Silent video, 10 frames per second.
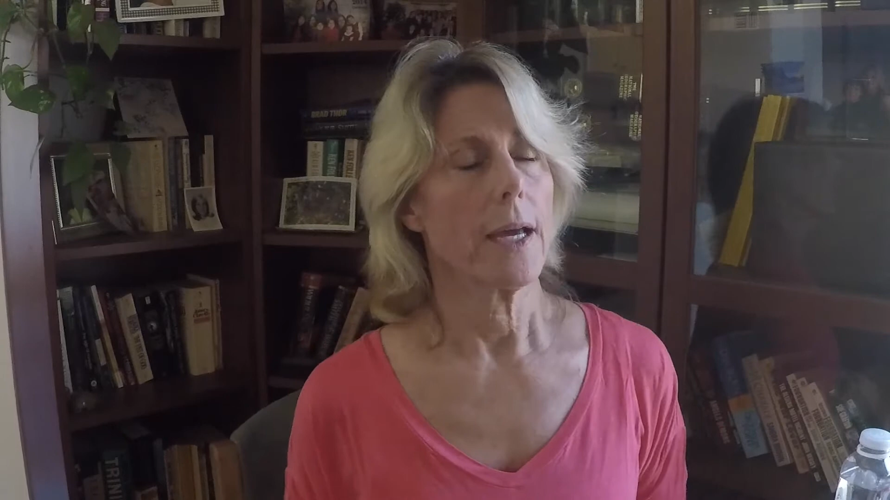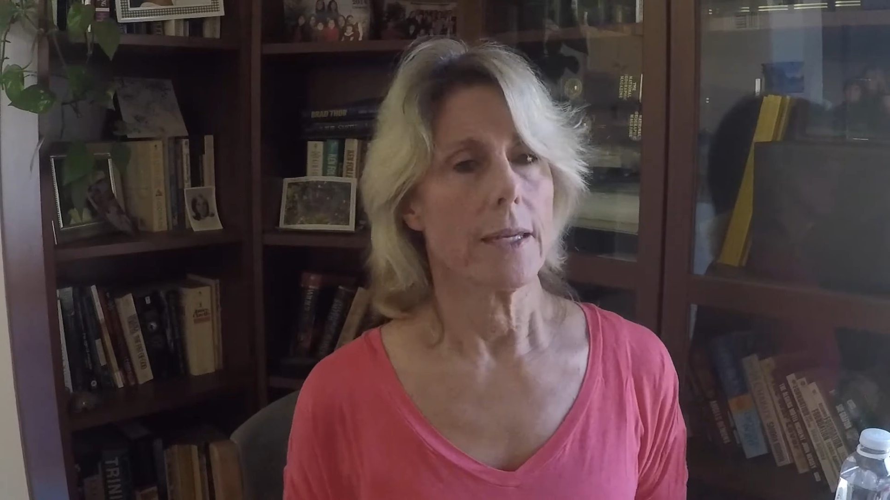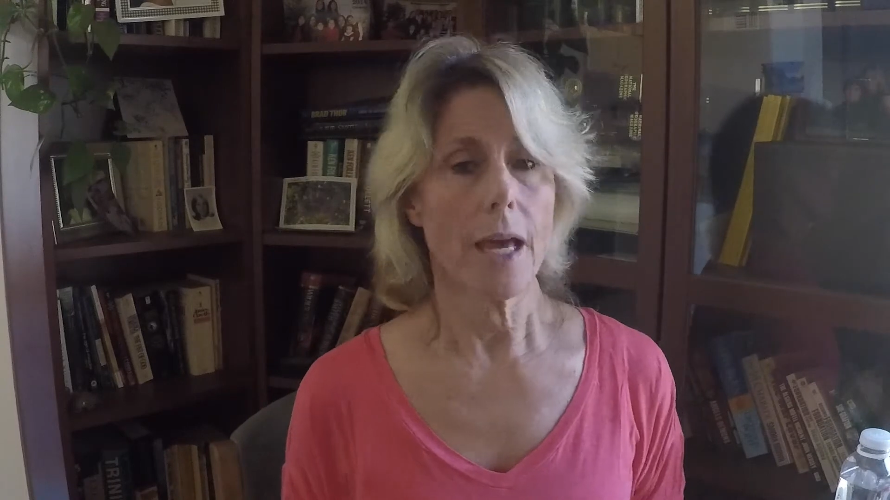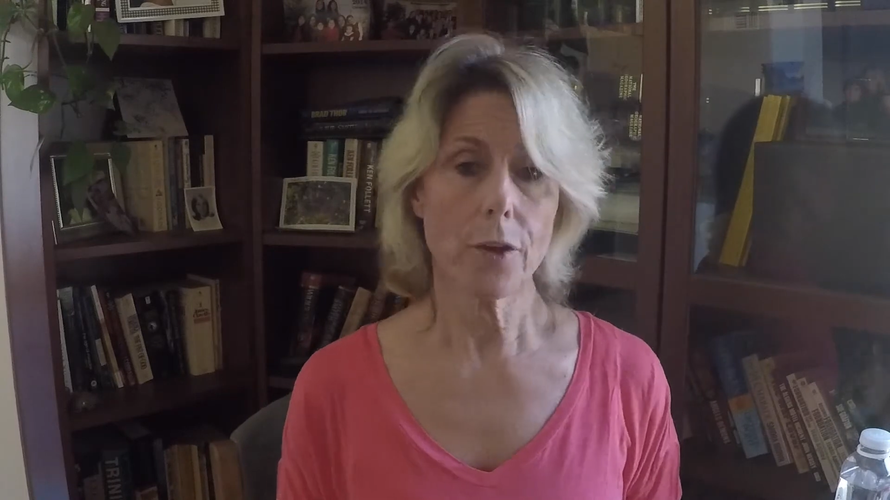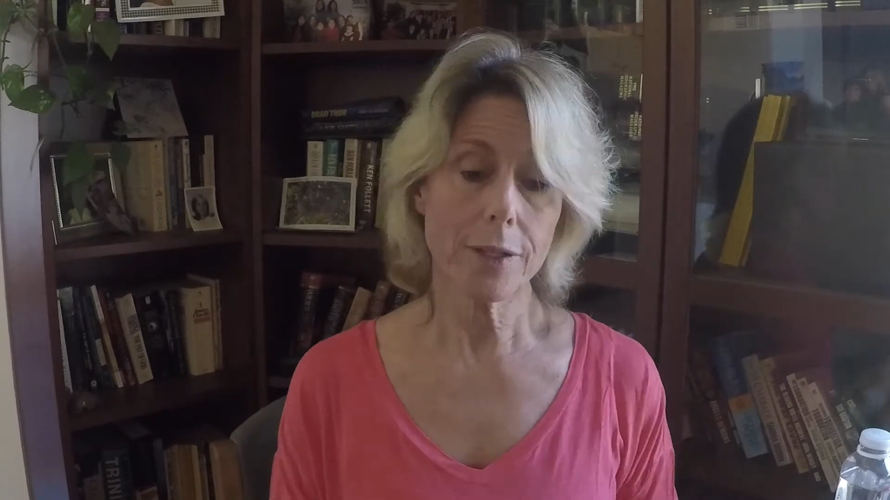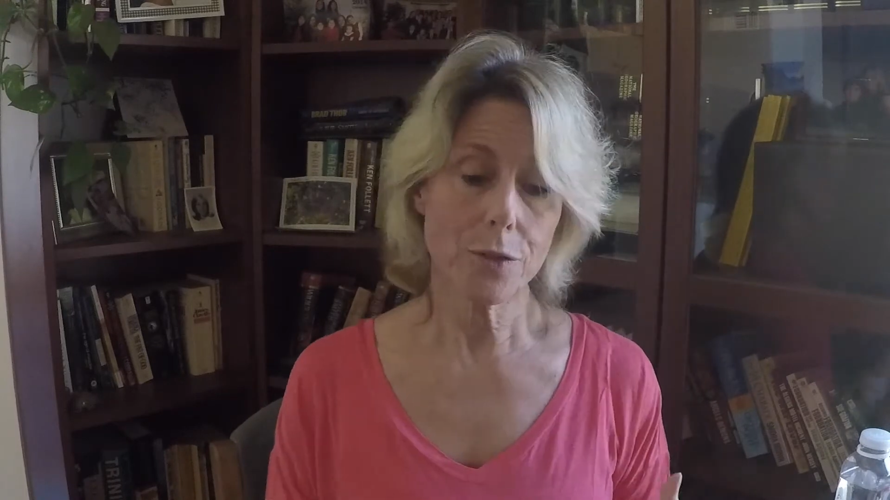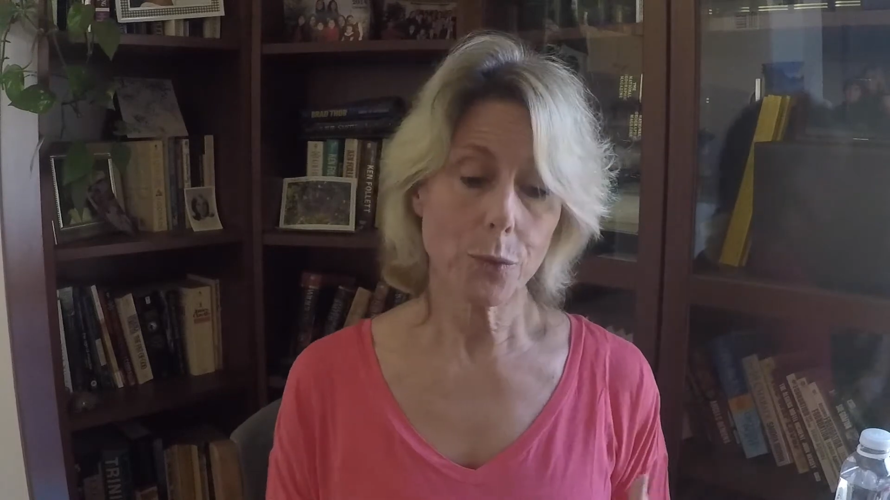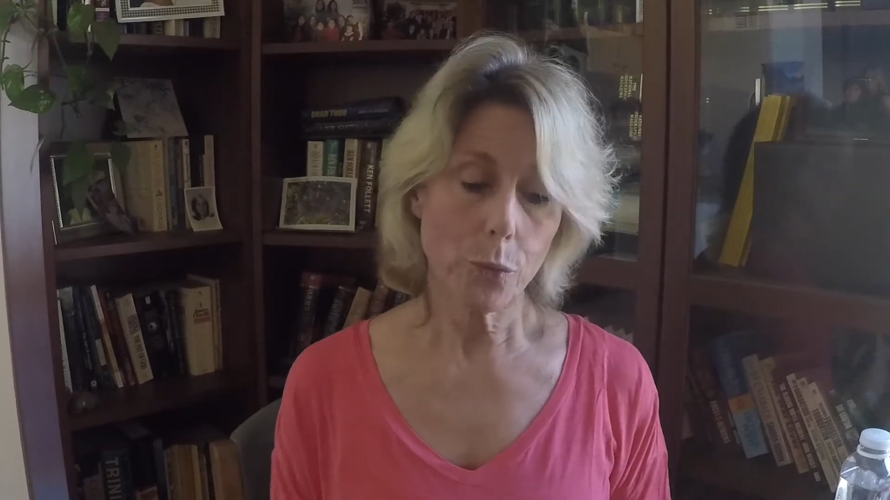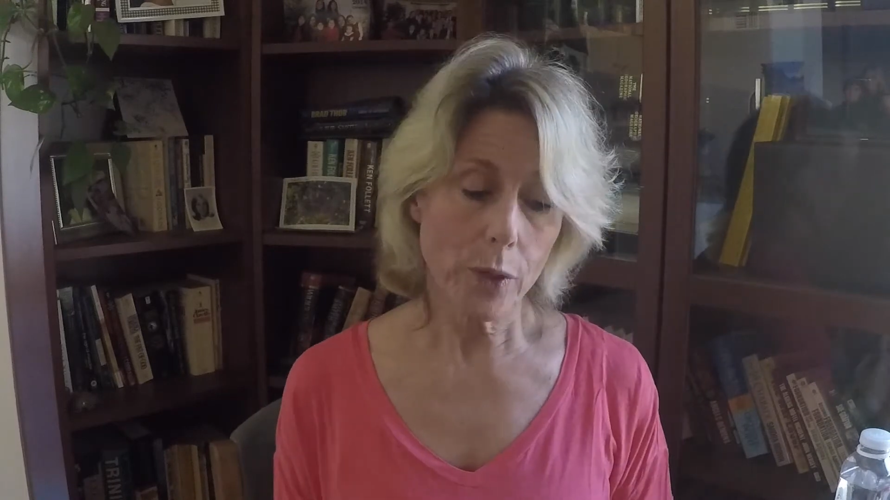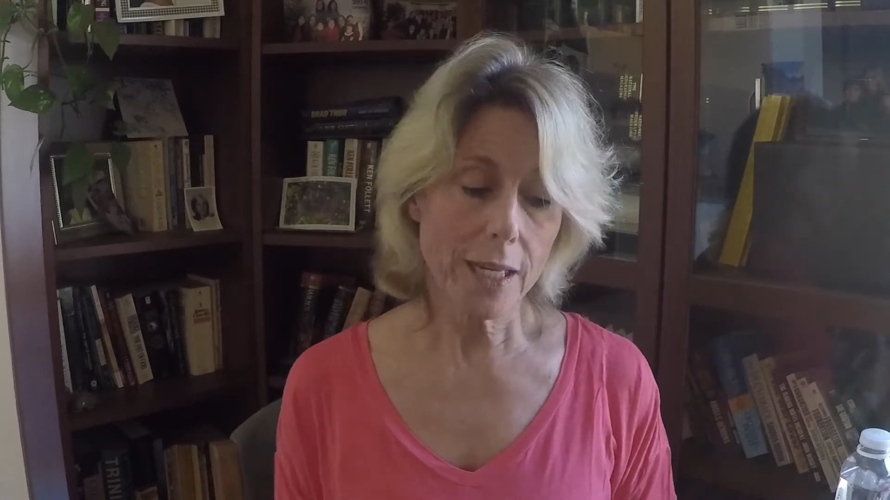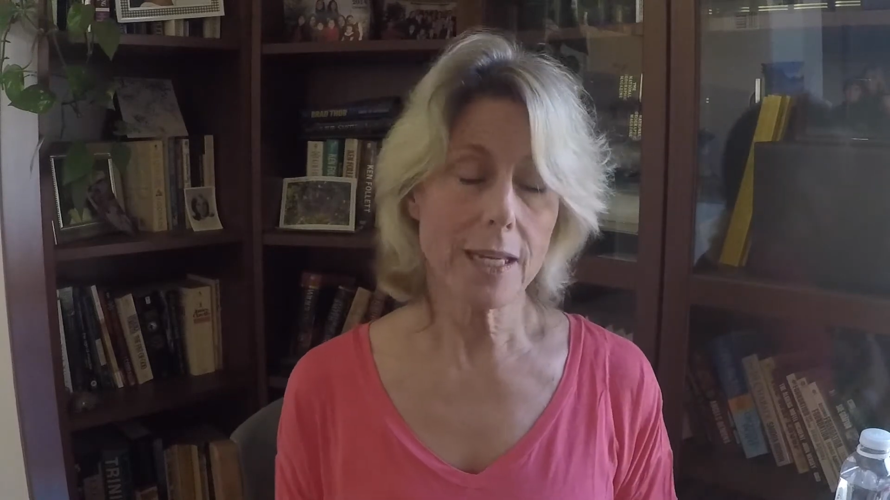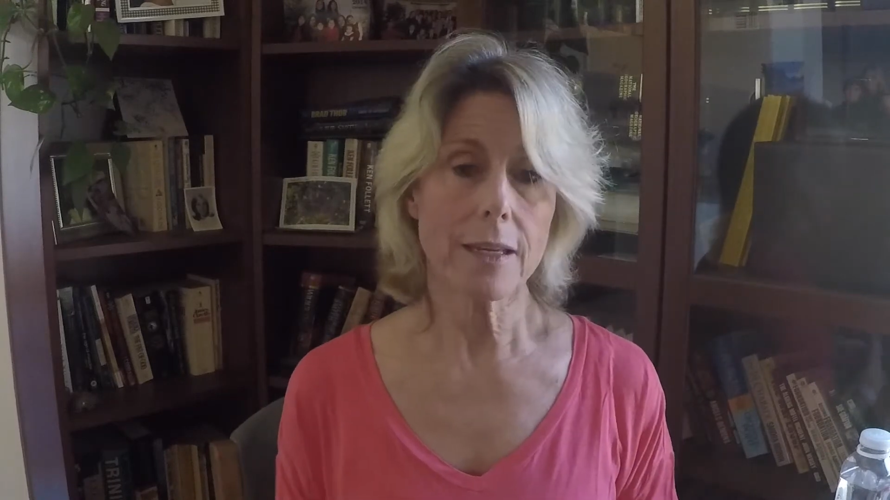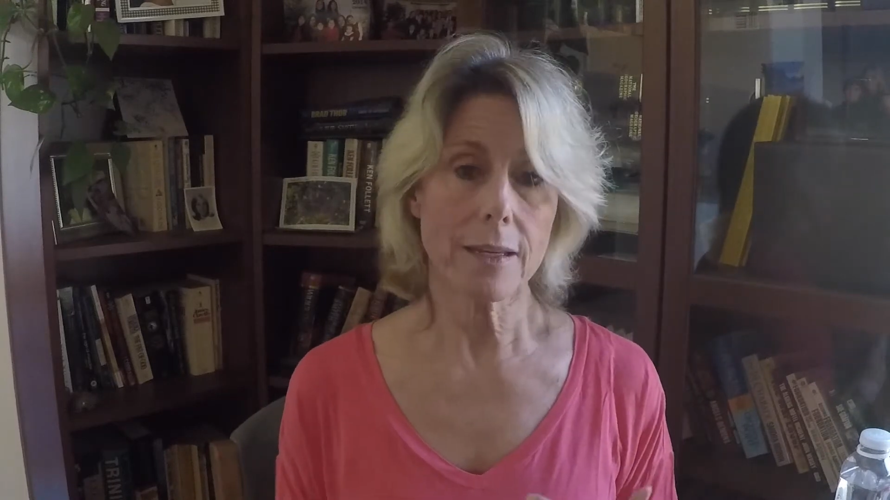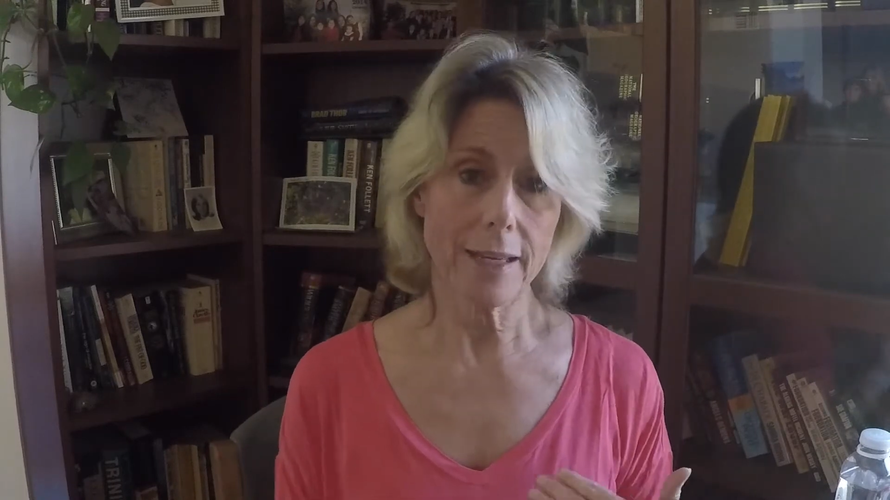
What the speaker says: not only do we